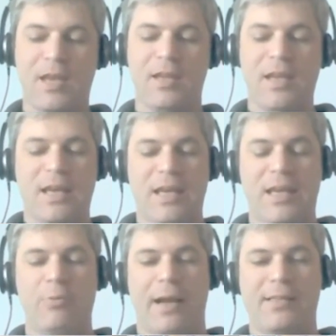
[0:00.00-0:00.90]
And
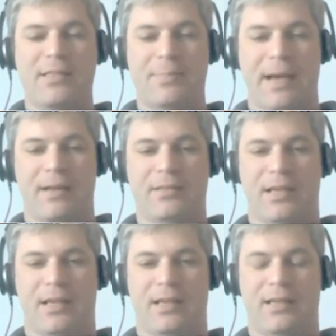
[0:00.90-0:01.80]
he writes about
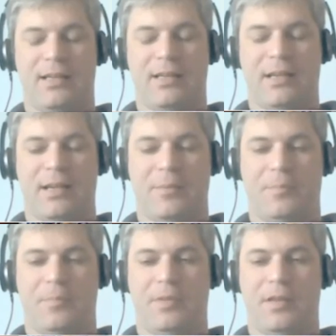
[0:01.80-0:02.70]

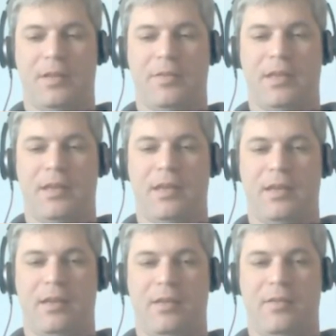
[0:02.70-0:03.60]
the
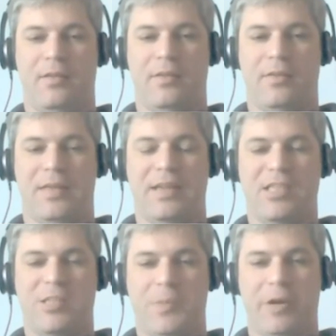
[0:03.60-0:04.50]

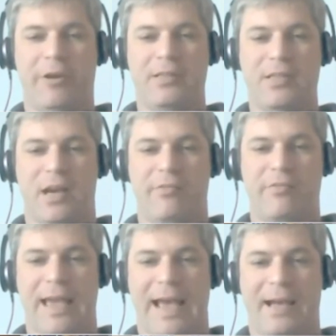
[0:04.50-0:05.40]
experience of
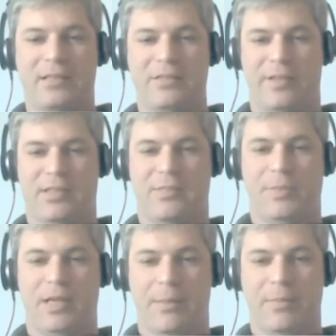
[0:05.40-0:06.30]
the activist
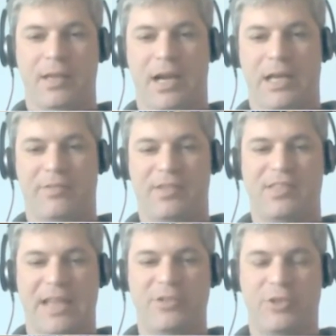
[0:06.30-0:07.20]
becoming kind of the
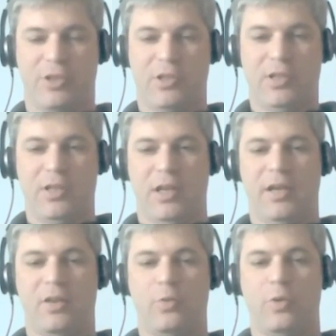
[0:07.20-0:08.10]
center.
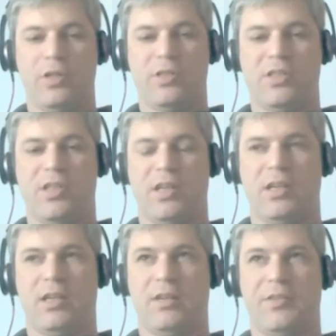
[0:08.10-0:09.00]
In other words,
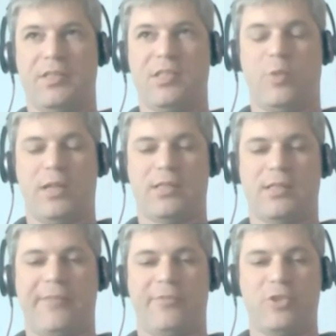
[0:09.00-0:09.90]
this is what
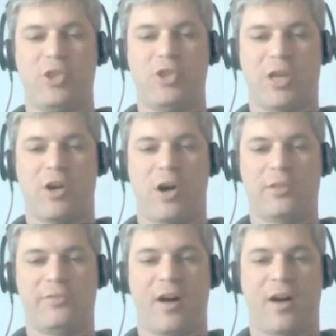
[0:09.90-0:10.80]
Slavoj Žižek
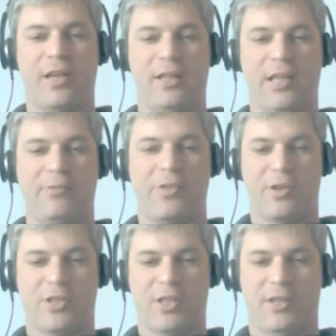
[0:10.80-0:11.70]
called falling in love with
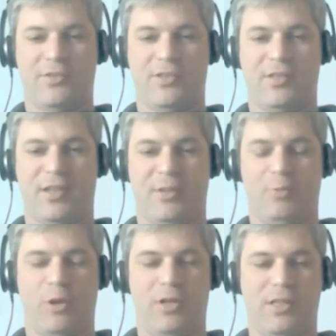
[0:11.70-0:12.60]
ourselves, and he
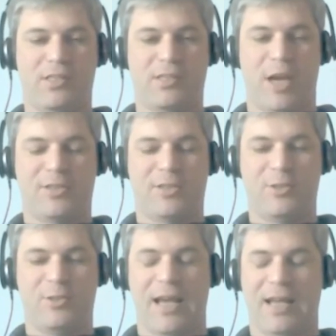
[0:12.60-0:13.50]
warned us not to
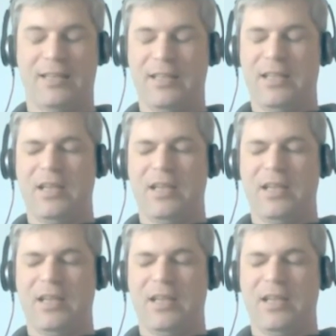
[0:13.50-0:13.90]
do that.